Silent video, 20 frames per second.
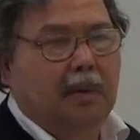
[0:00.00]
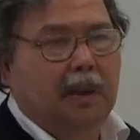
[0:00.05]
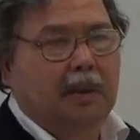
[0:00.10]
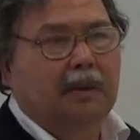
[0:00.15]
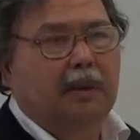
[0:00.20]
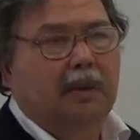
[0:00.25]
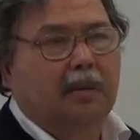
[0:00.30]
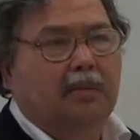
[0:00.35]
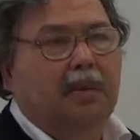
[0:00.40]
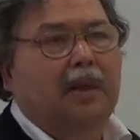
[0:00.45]

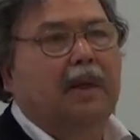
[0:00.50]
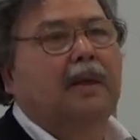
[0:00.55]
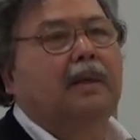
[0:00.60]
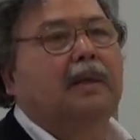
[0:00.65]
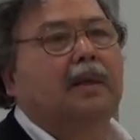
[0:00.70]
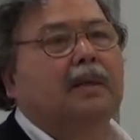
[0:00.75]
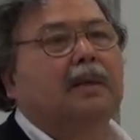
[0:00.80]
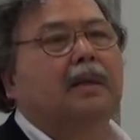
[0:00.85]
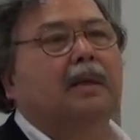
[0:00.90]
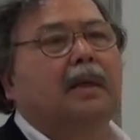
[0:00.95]
at your
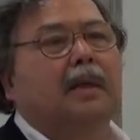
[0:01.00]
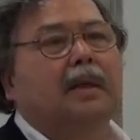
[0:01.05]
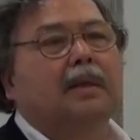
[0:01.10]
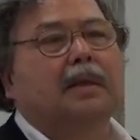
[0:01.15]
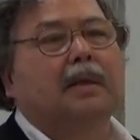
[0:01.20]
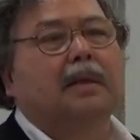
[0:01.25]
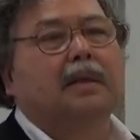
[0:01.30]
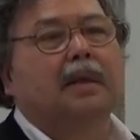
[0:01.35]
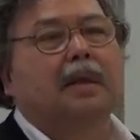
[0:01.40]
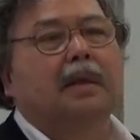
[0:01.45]
practice
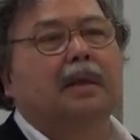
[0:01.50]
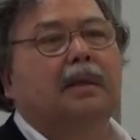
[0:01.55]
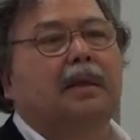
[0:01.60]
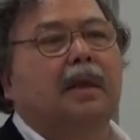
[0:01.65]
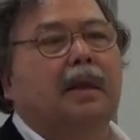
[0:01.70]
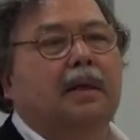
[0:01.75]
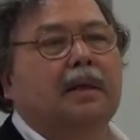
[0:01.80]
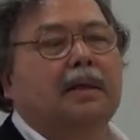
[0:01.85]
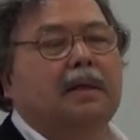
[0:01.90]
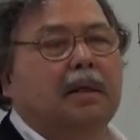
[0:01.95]
classes, and
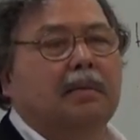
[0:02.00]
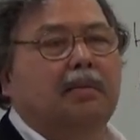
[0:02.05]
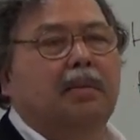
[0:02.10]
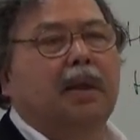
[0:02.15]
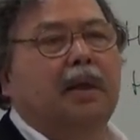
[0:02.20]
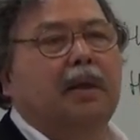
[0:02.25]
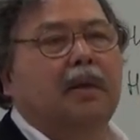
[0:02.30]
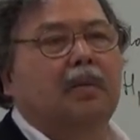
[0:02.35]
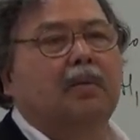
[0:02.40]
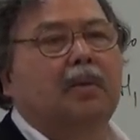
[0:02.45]
I'll
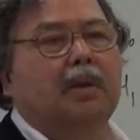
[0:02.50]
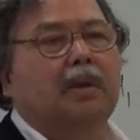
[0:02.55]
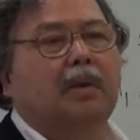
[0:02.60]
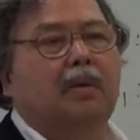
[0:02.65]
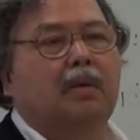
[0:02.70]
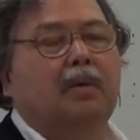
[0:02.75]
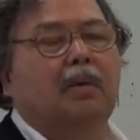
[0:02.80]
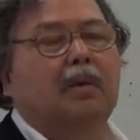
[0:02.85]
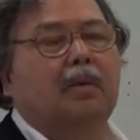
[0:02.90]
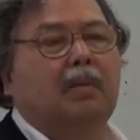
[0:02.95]
supply you with
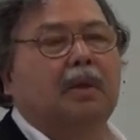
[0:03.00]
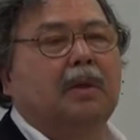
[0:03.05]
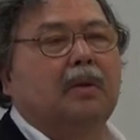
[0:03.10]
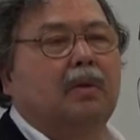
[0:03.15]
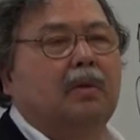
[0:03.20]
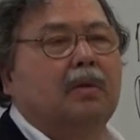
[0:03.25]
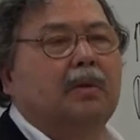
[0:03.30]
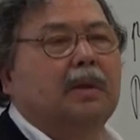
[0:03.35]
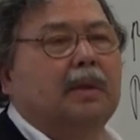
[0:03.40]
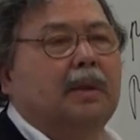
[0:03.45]
all
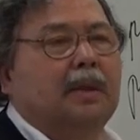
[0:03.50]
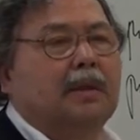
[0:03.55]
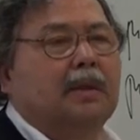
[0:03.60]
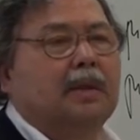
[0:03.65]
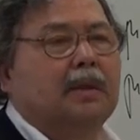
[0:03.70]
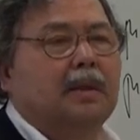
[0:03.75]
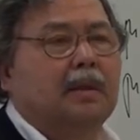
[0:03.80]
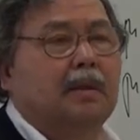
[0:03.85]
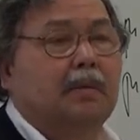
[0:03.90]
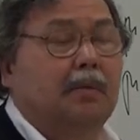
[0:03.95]
the
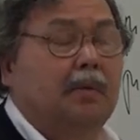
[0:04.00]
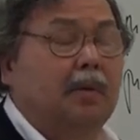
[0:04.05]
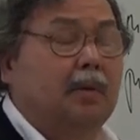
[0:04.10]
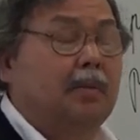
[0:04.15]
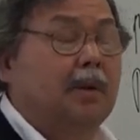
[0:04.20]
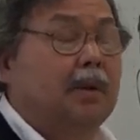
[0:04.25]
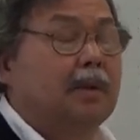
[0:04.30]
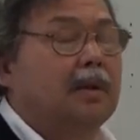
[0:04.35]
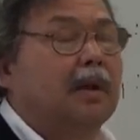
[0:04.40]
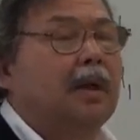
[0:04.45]
necessary
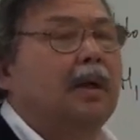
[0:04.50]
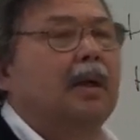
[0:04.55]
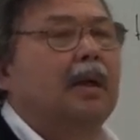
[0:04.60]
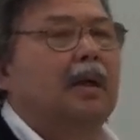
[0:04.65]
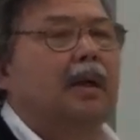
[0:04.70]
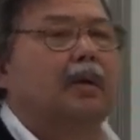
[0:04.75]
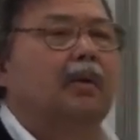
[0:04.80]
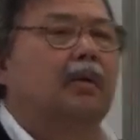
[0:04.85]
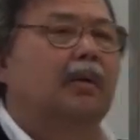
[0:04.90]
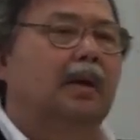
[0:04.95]
formulas.
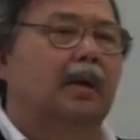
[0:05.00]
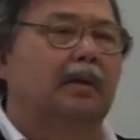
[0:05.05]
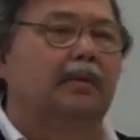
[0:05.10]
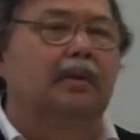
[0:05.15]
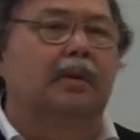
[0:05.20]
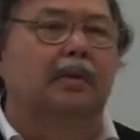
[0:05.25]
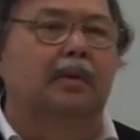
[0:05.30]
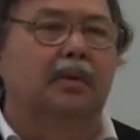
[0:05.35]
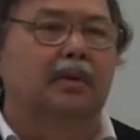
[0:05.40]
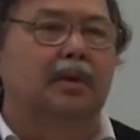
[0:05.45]
You'll have
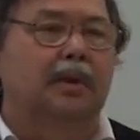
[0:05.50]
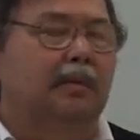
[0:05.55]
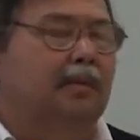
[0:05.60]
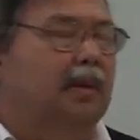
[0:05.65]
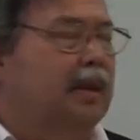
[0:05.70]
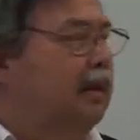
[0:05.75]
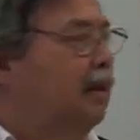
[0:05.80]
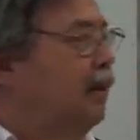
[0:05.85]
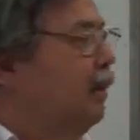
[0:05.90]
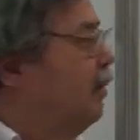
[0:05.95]
to do some
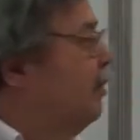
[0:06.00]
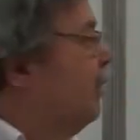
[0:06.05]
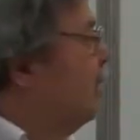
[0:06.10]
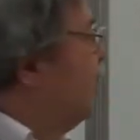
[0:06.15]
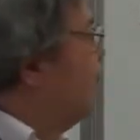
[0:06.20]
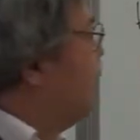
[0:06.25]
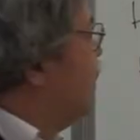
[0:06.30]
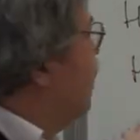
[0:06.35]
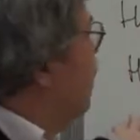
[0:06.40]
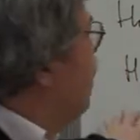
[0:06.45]
reading for
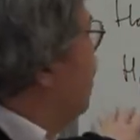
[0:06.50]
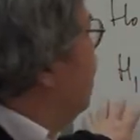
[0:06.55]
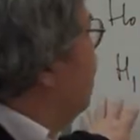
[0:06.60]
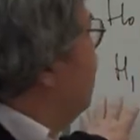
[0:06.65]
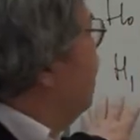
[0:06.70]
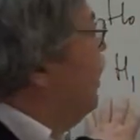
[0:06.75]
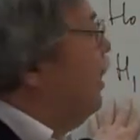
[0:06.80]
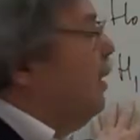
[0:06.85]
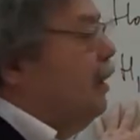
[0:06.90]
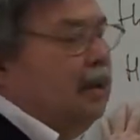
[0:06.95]
this.
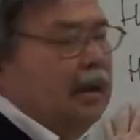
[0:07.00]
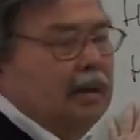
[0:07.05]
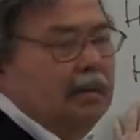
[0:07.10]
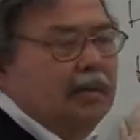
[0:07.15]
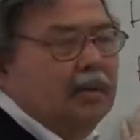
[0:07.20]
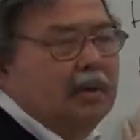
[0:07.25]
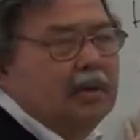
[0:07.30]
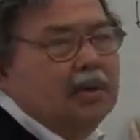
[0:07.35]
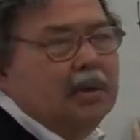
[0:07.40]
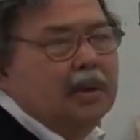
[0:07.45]
And
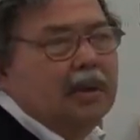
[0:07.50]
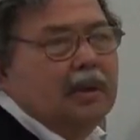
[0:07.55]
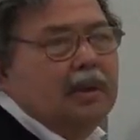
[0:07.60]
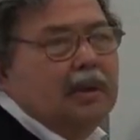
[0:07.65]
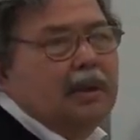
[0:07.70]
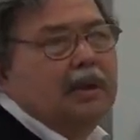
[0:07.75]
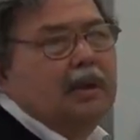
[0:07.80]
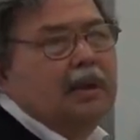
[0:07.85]
unfortunately